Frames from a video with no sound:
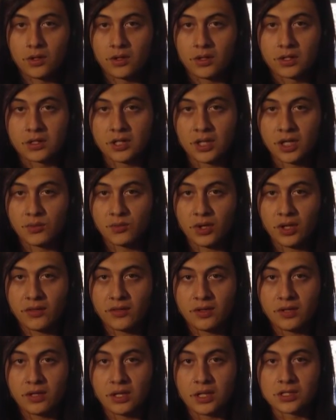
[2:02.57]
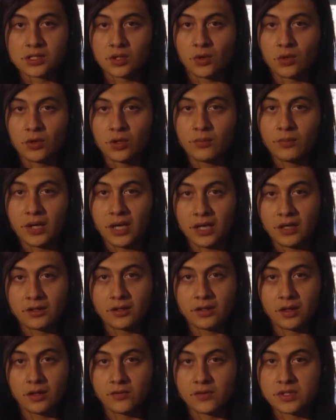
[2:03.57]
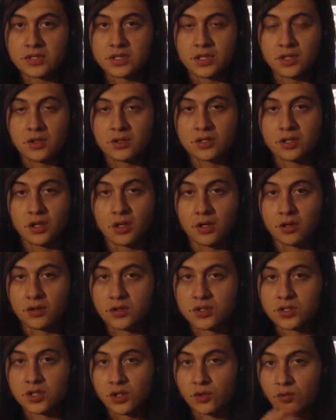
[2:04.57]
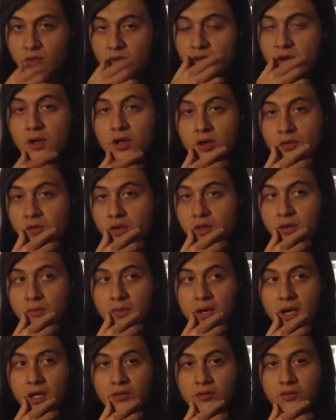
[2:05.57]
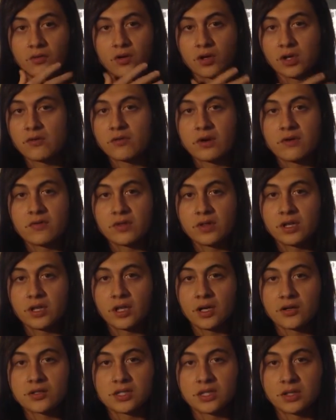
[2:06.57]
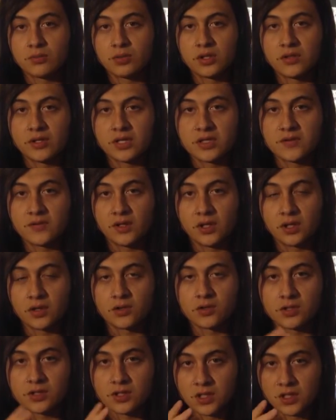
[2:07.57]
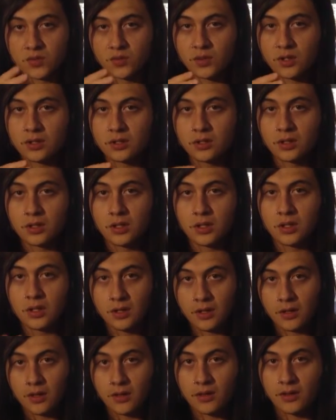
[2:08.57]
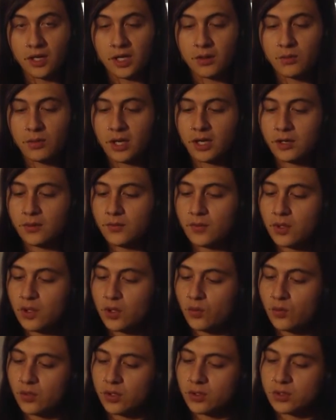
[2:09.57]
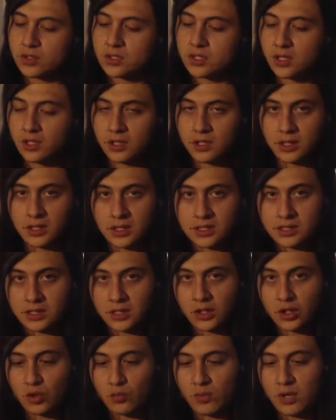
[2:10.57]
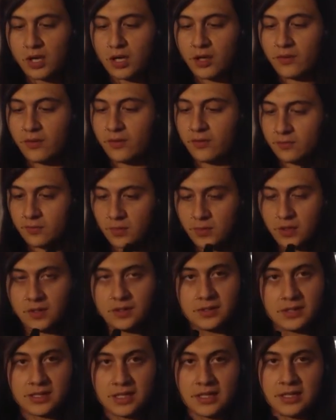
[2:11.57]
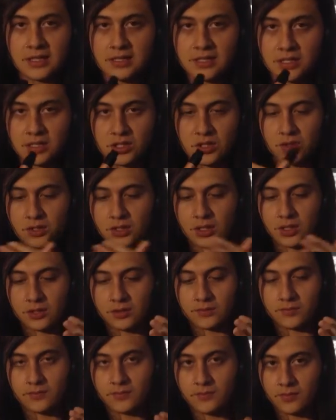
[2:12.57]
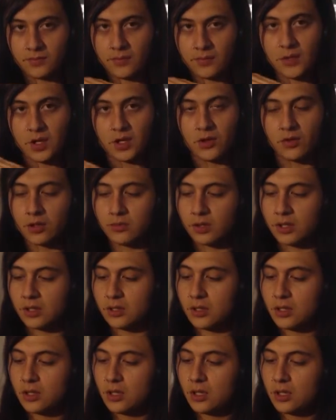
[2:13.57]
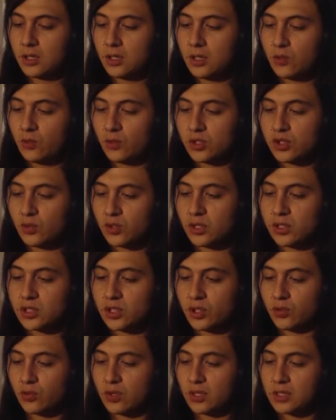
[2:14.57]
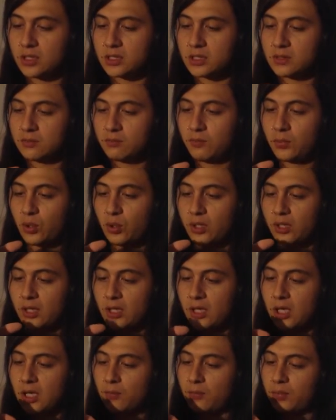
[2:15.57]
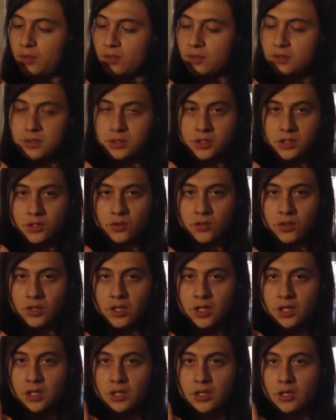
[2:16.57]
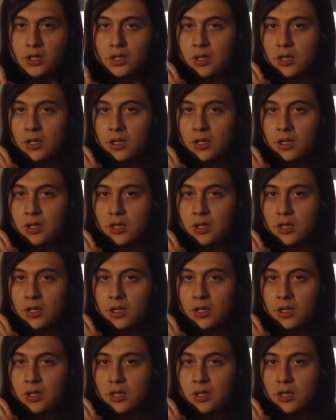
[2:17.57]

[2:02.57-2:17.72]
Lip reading: the tongue method is all about, obviously, your tongue. So we've gone over the mouth, we've gone over everything else in the previous videos. This one, think about when your tongue is in your mouth, say this is your tongue, you know what I mean? What you want to do is pull it up so that